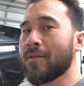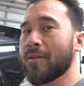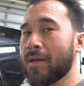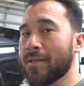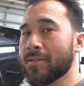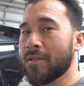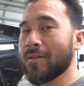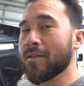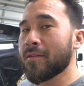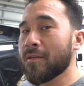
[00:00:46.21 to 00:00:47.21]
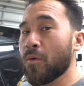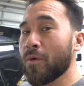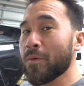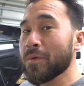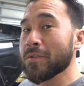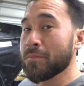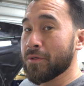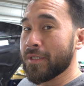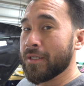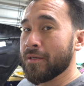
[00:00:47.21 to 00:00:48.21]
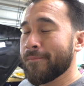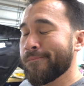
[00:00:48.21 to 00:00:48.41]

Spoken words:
the guy said that the oil was milky.